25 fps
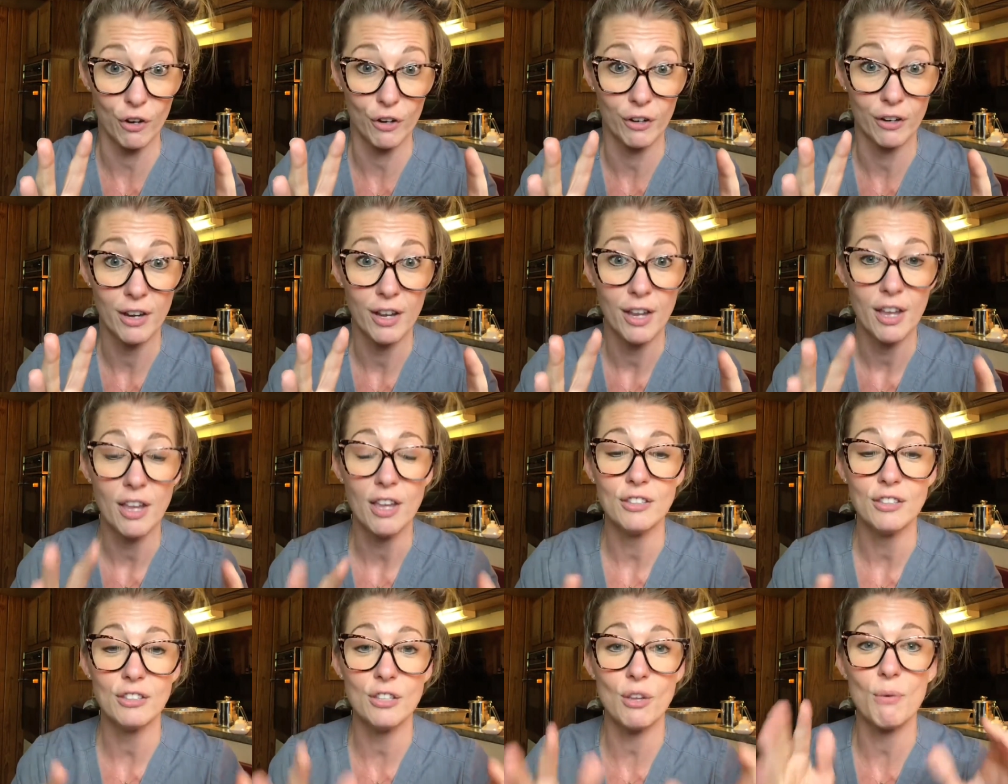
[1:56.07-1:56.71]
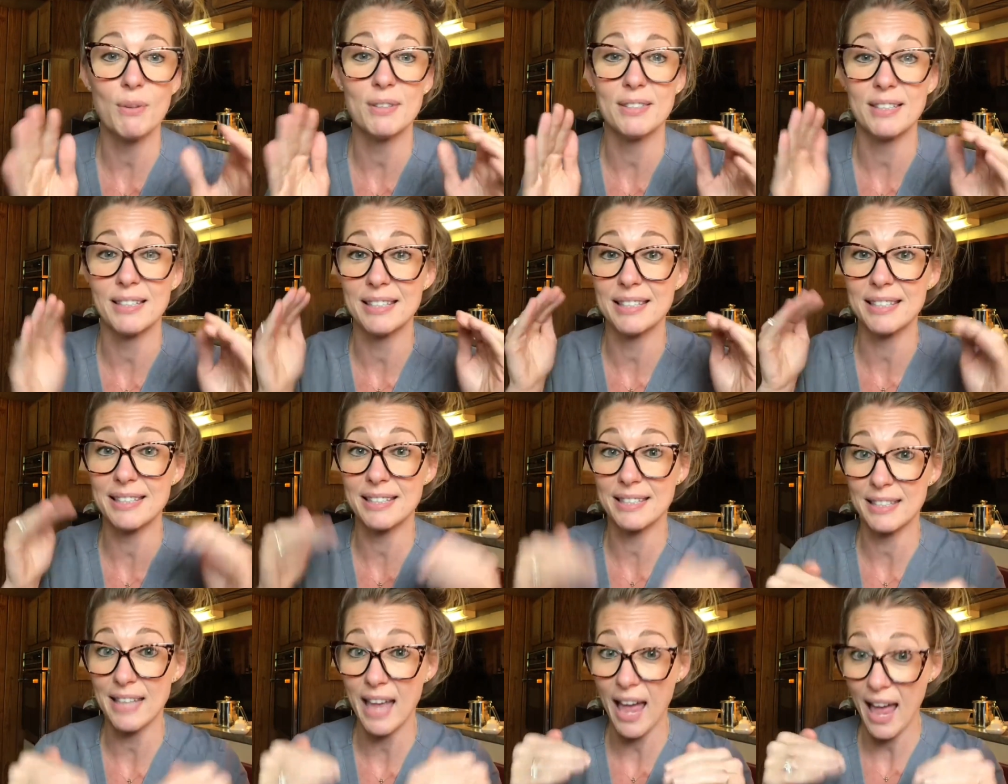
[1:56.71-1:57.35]
So it's a
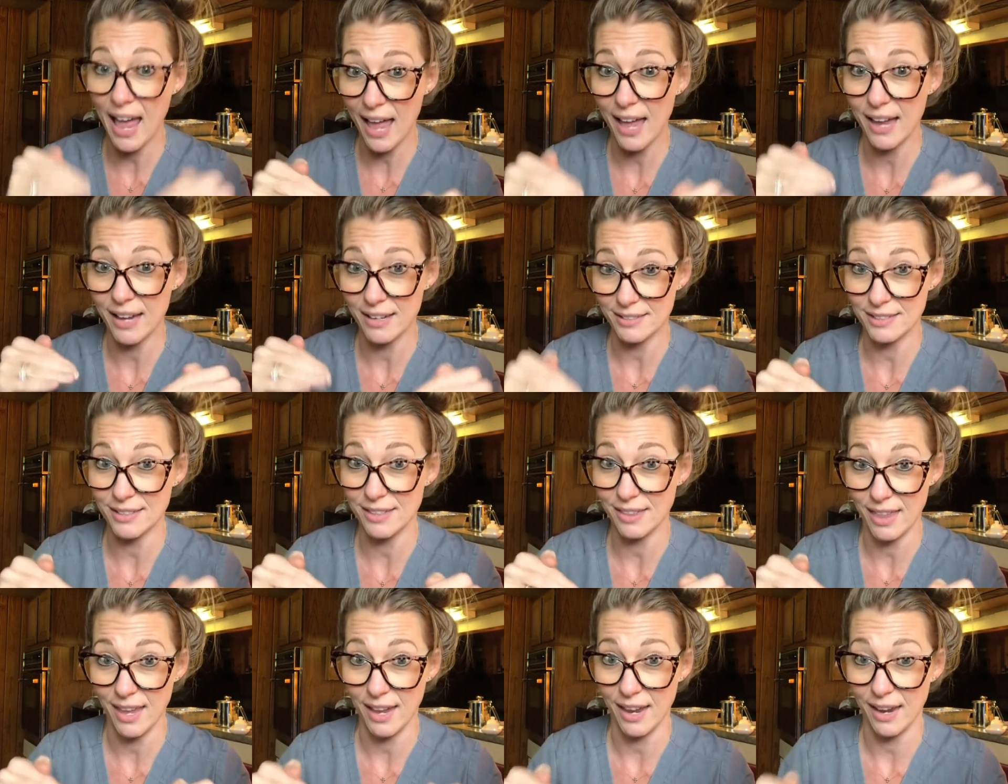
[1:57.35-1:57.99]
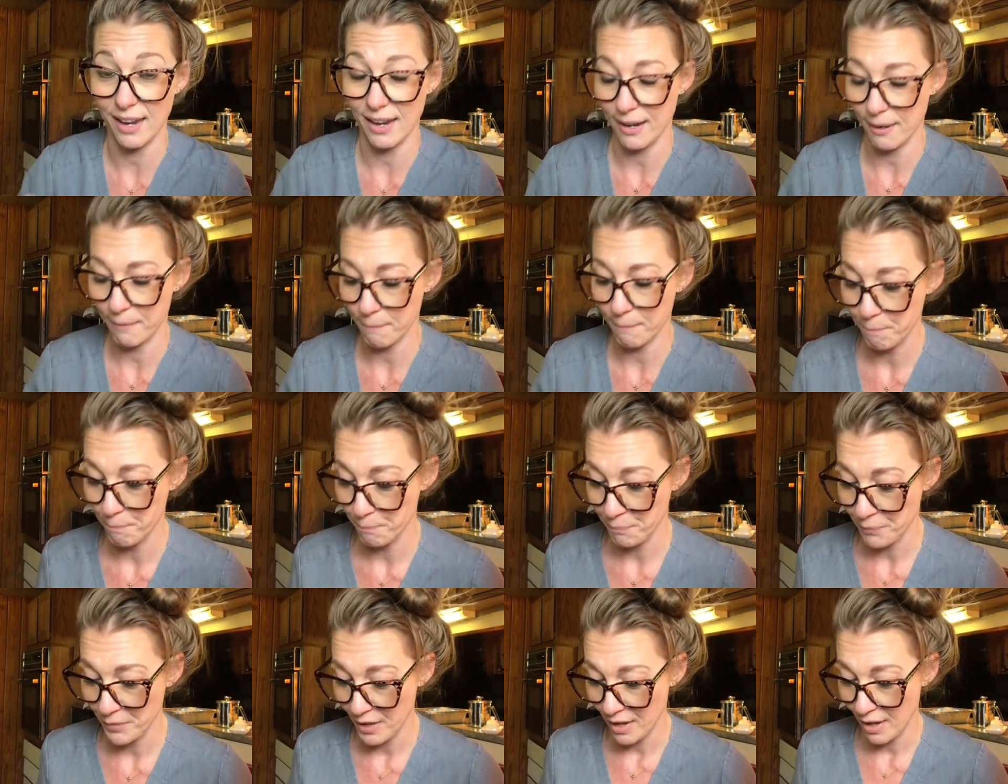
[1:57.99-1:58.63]
science thing.
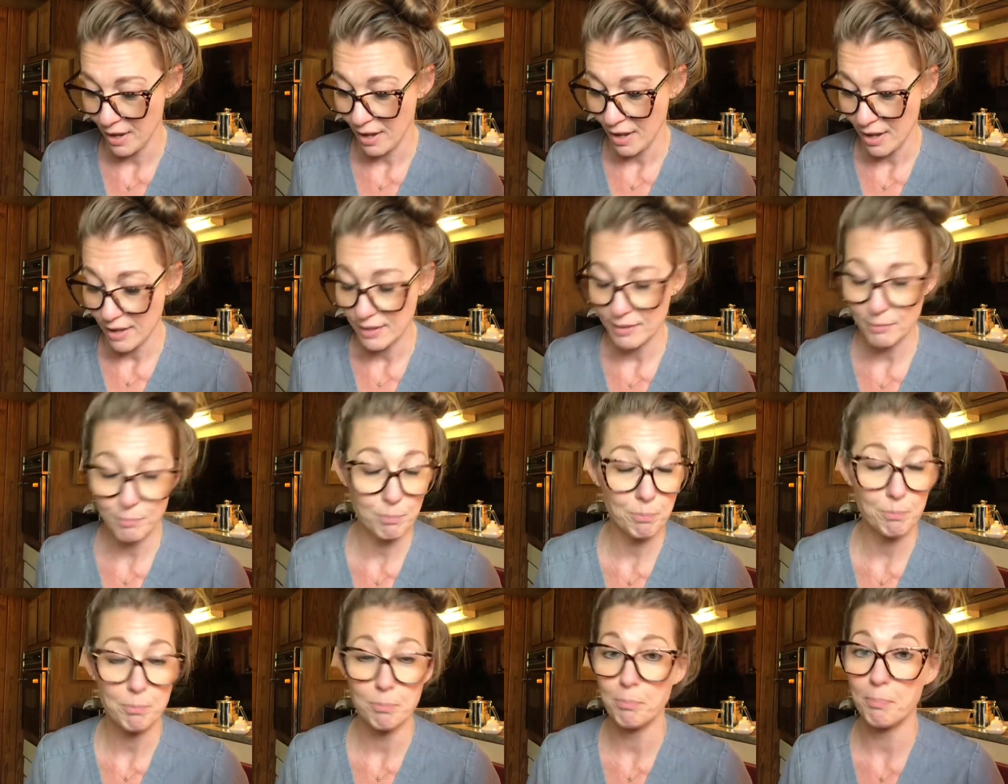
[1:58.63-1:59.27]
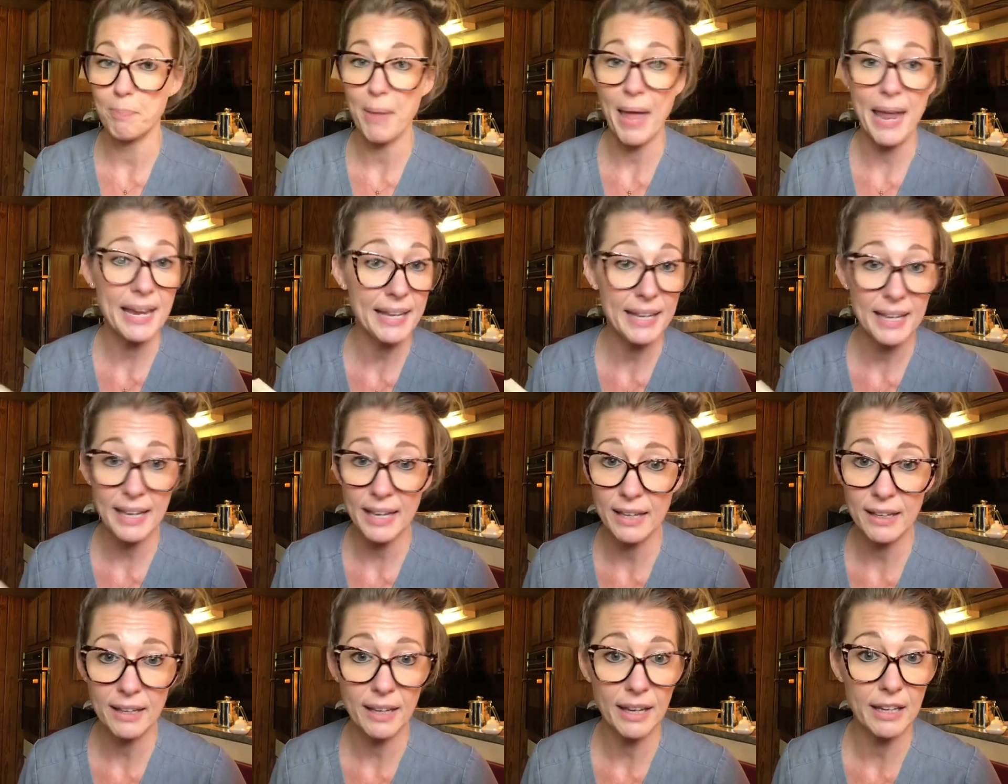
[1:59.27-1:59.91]
Baking
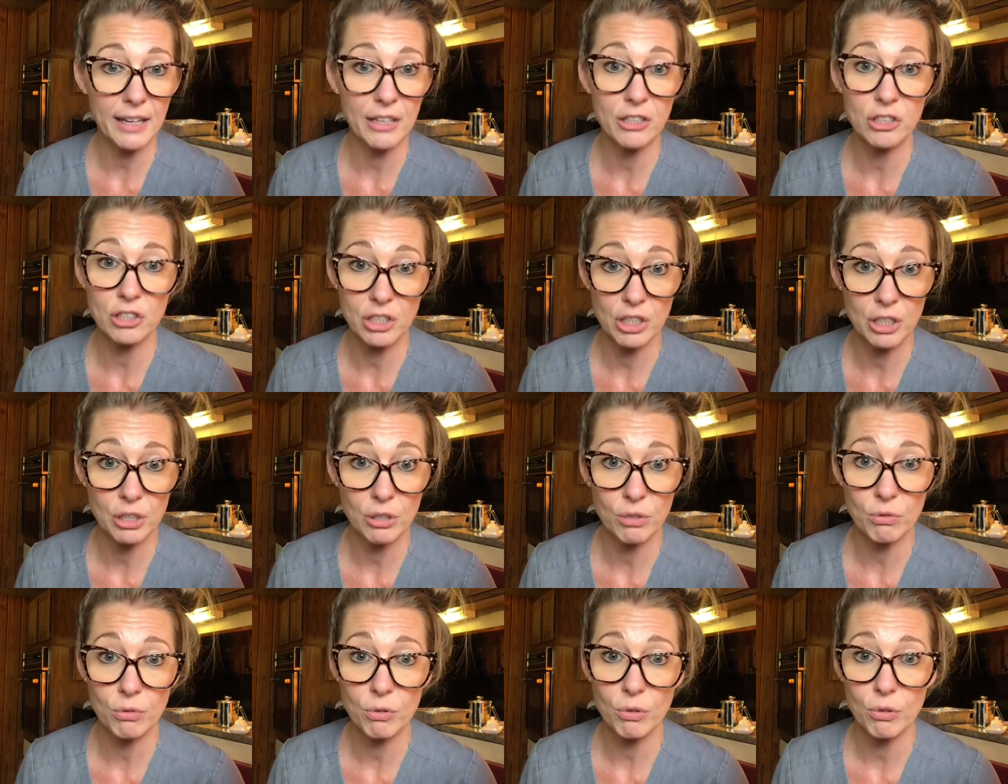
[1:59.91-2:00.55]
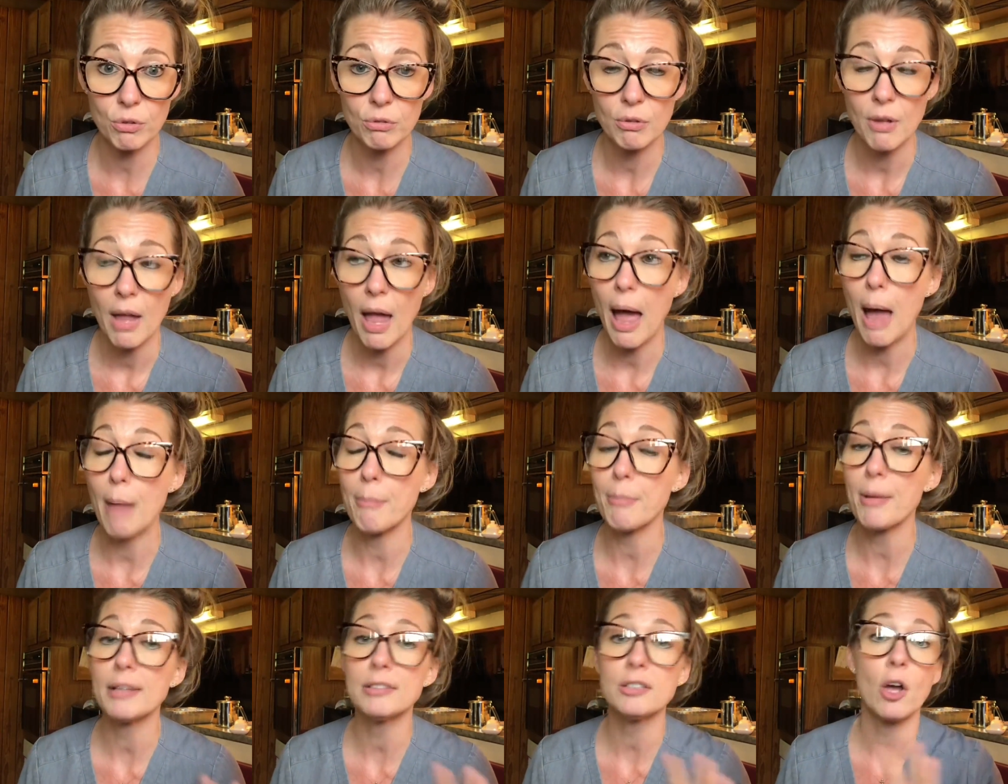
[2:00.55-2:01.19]
in general, I'm not
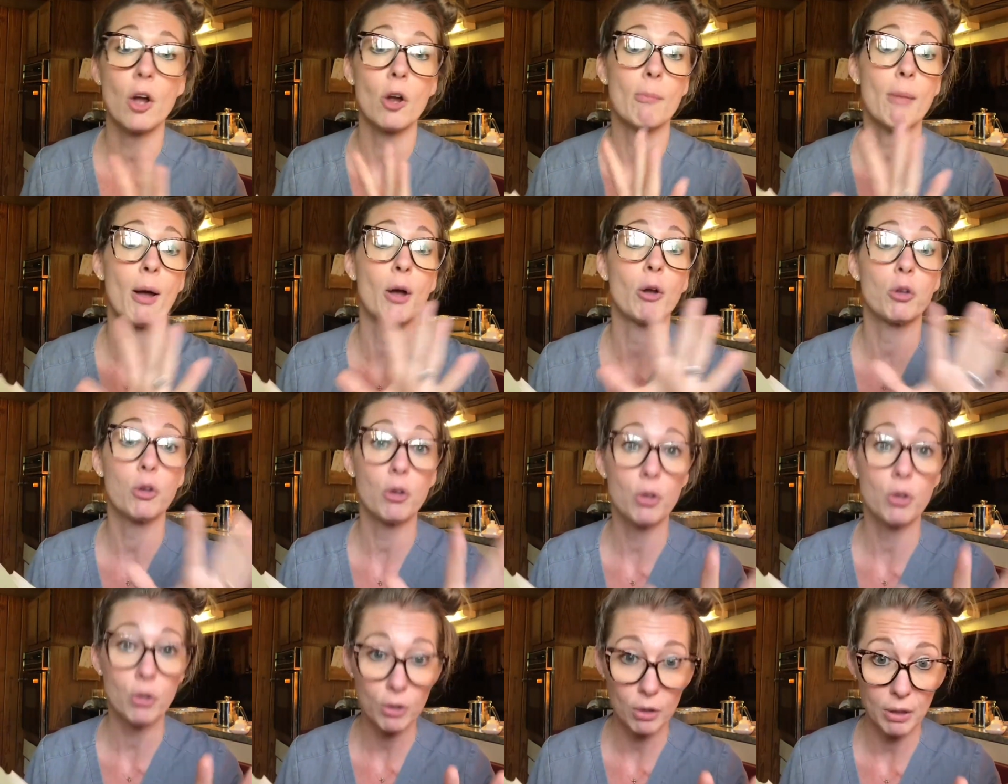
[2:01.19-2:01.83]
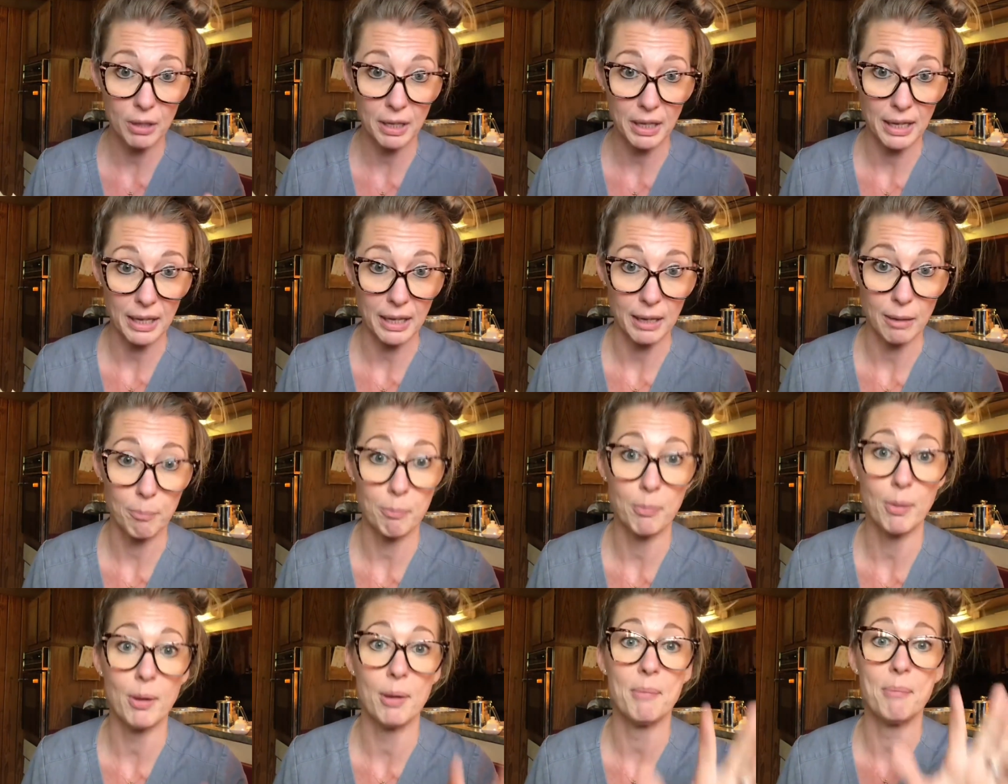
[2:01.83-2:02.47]
talking about cooking,
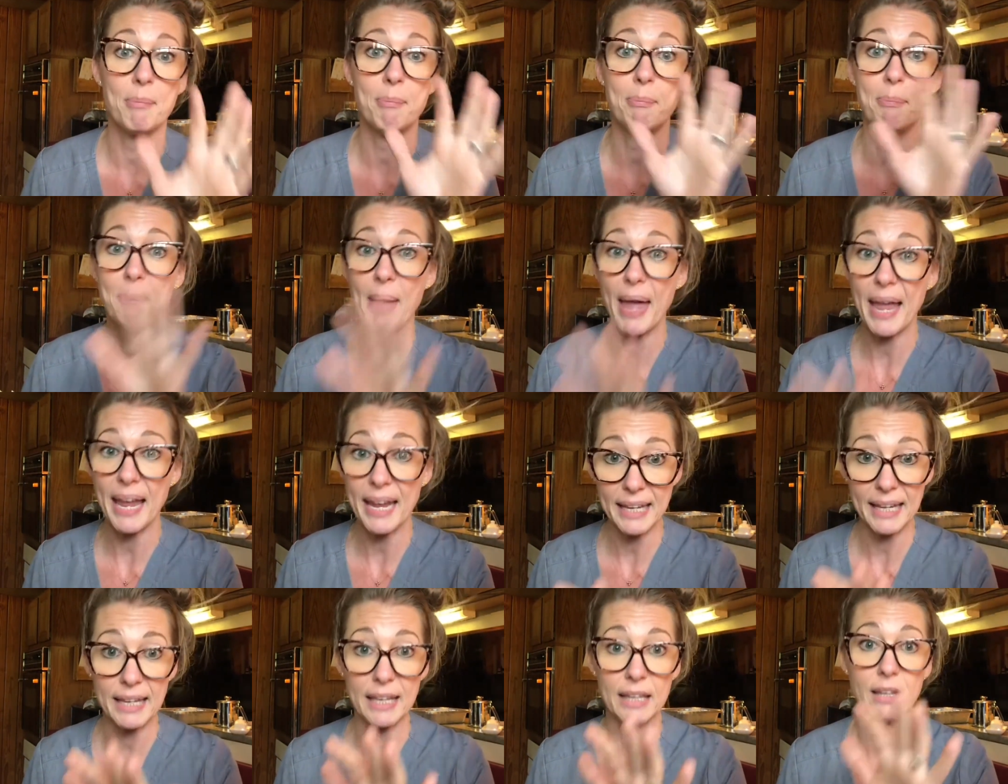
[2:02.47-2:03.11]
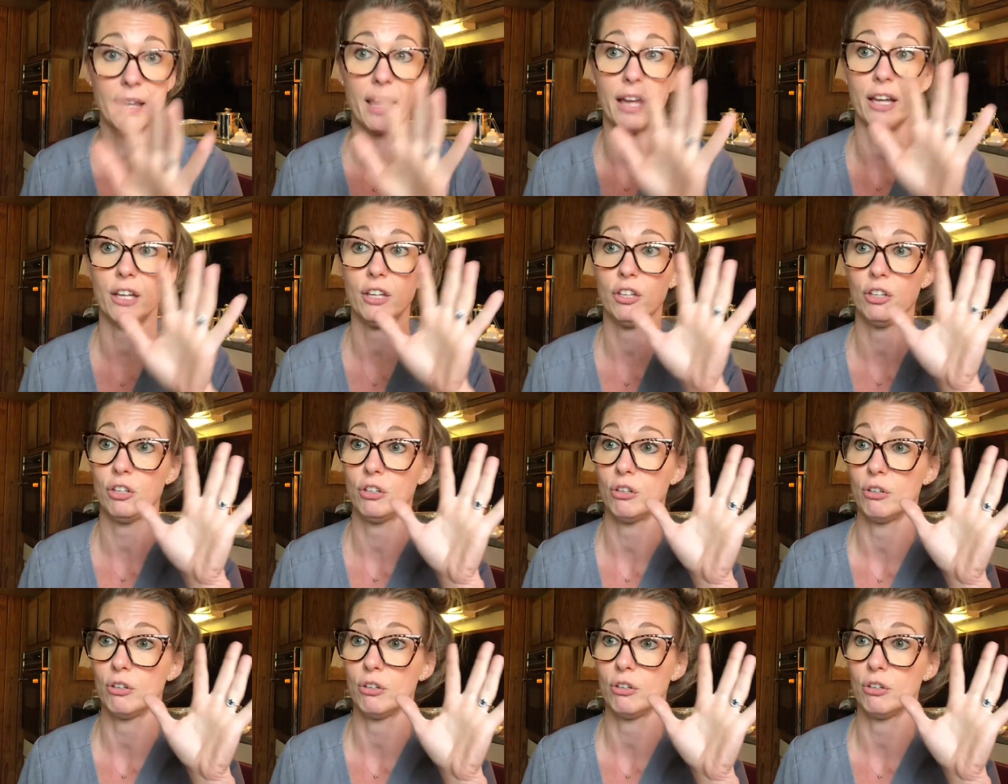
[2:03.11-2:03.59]
but baking, like your